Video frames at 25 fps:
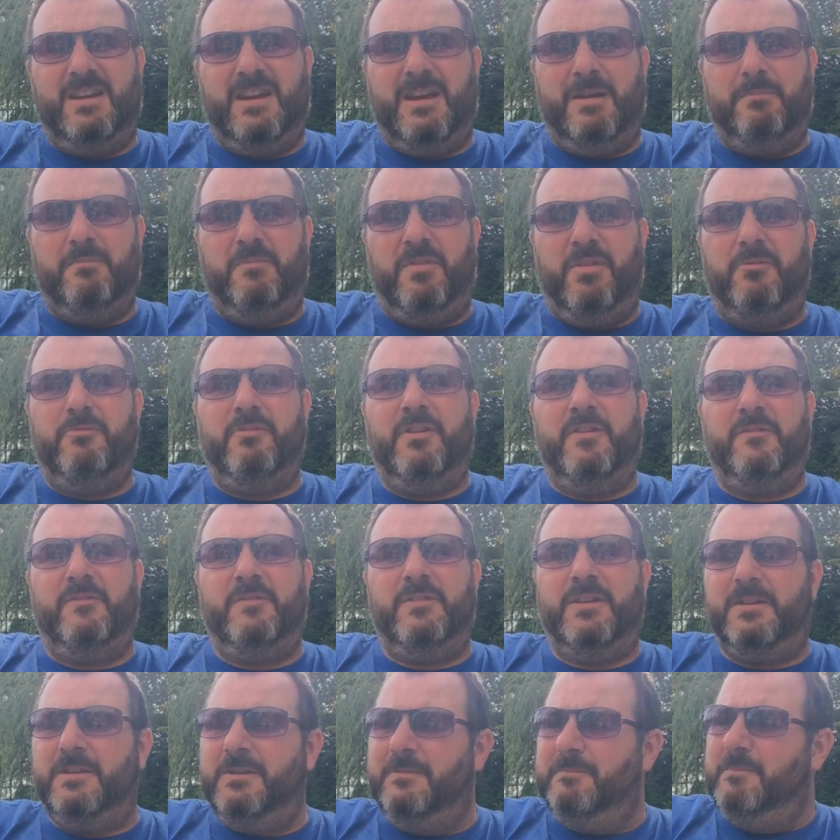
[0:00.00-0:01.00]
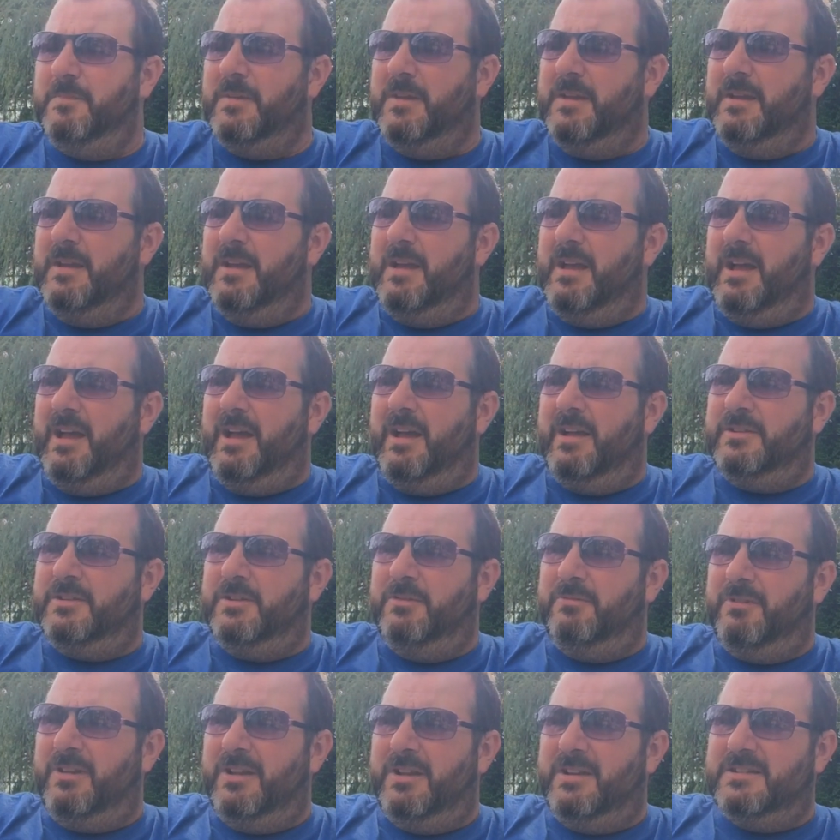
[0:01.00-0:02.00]
I'm thrifty. I
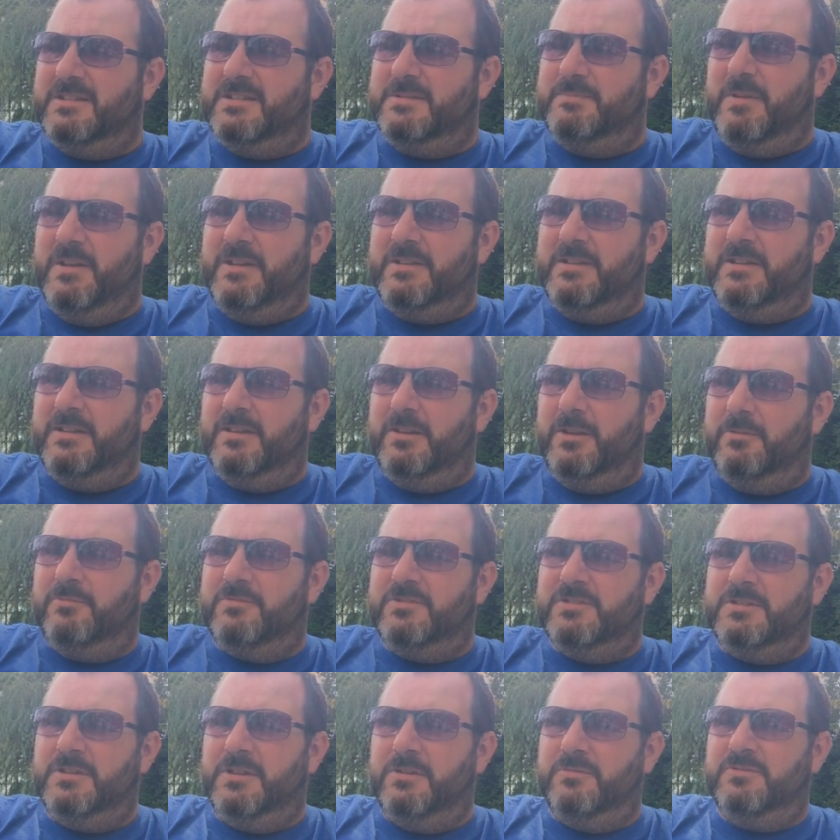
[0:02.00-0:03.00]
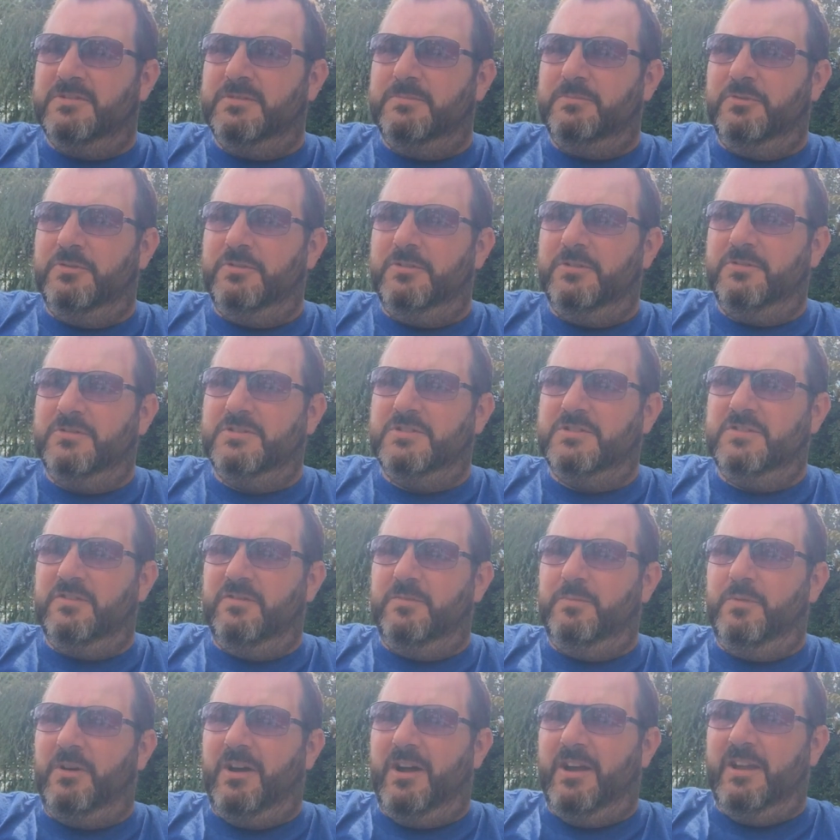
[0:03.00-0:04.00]
don't like spending loads and loads of money on
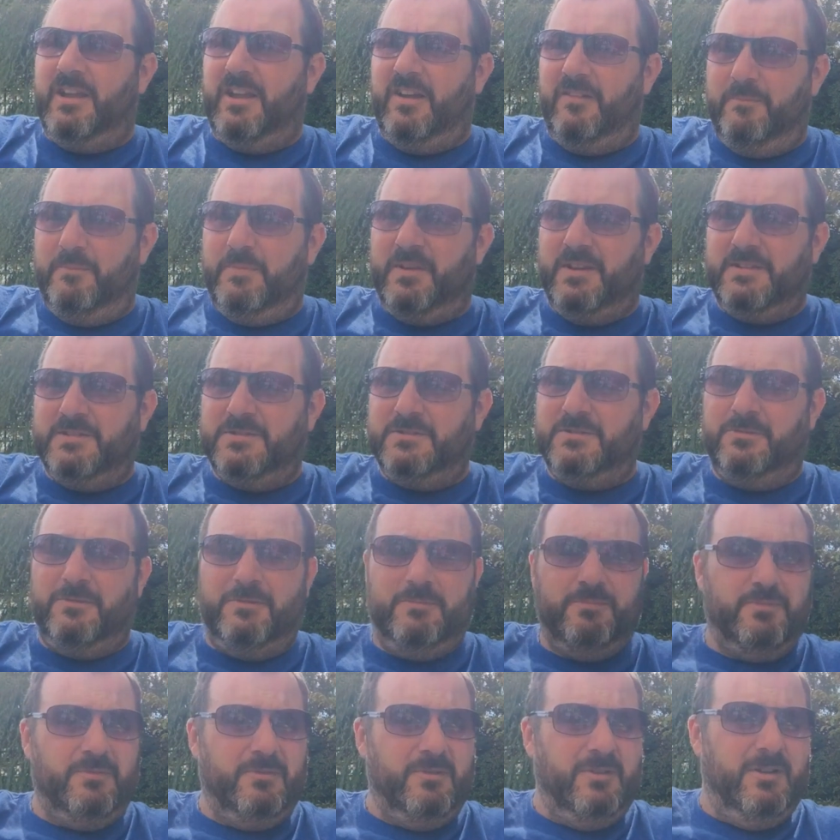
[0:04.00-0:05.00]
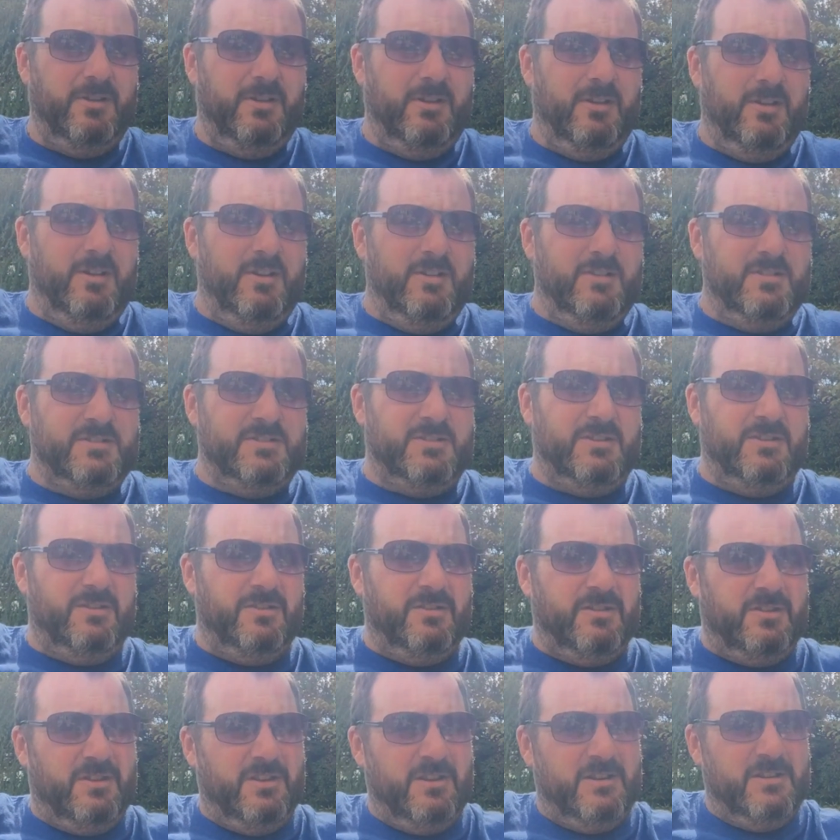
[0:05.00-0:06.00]
stuff, but I have picked up
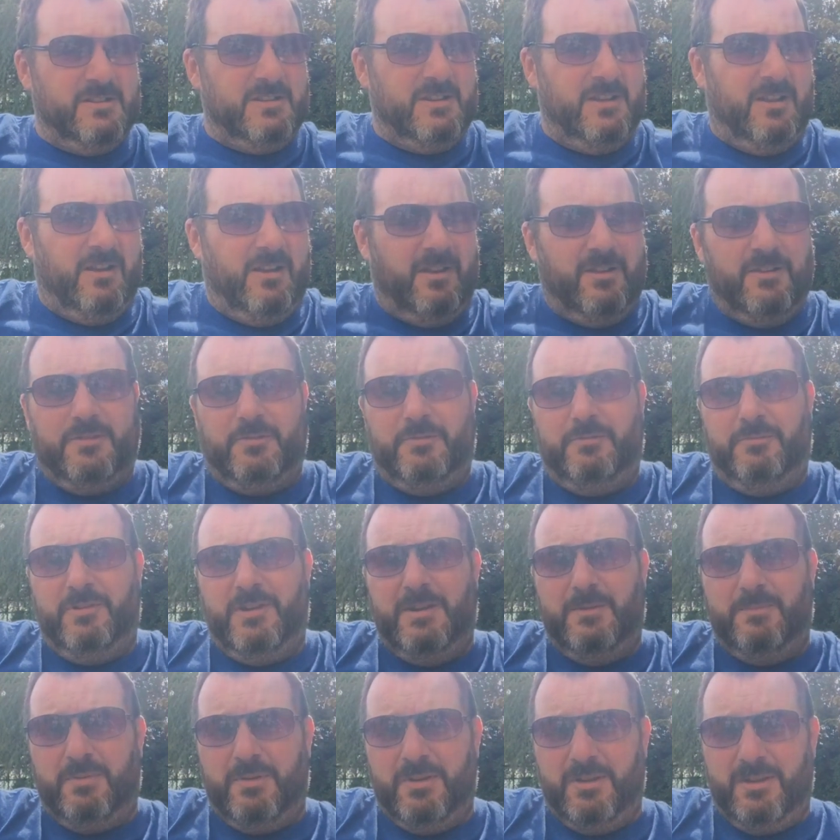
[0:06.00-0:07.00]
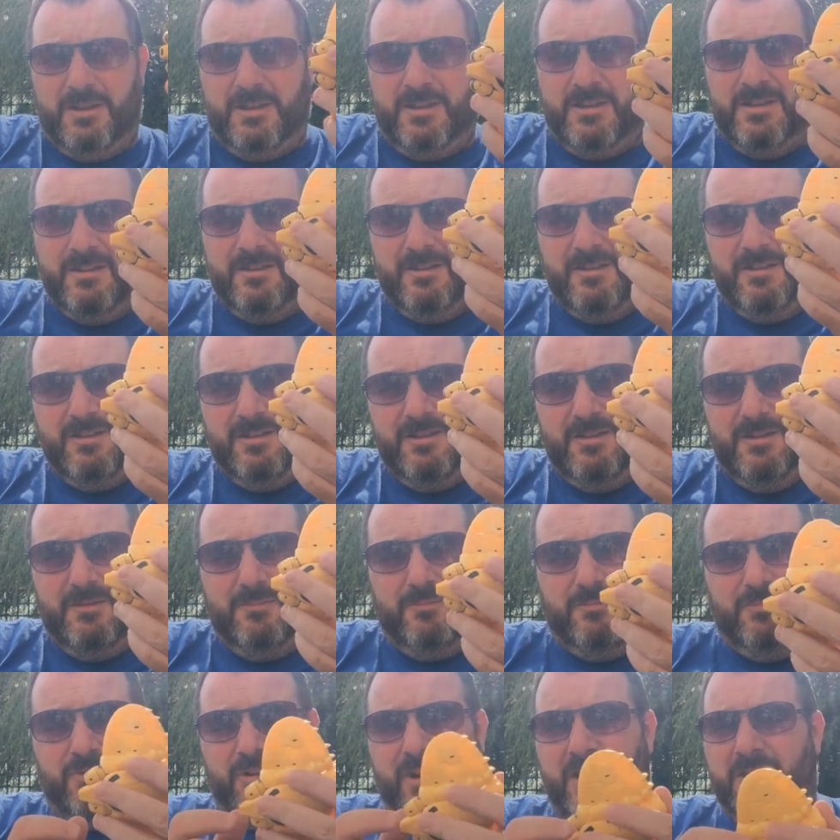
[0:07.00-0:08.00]
certain things like 3p,
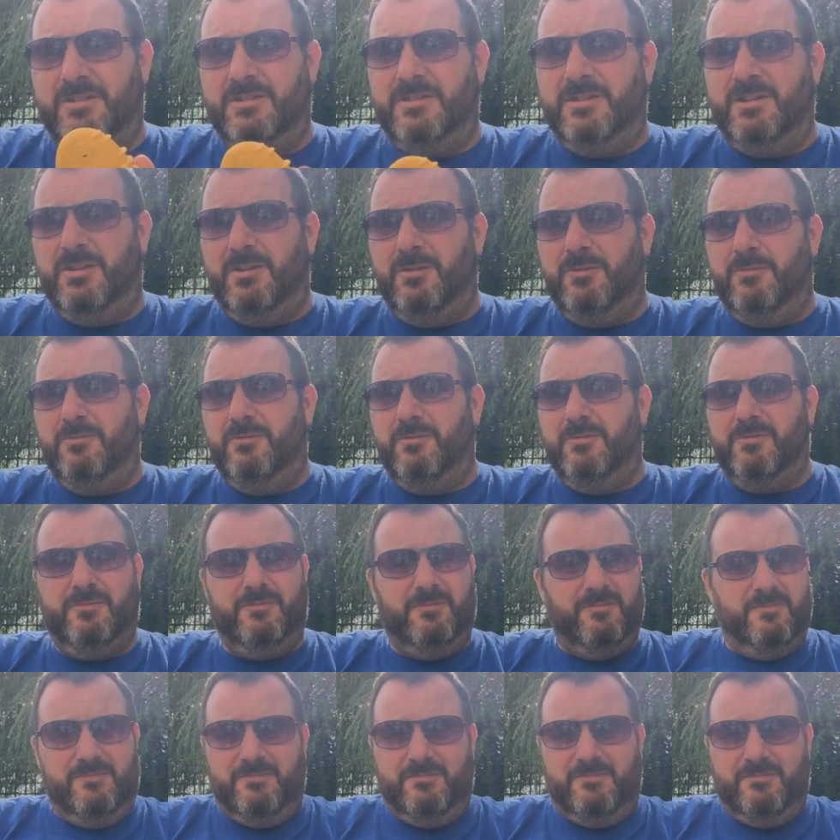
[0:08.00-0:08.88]
brand new,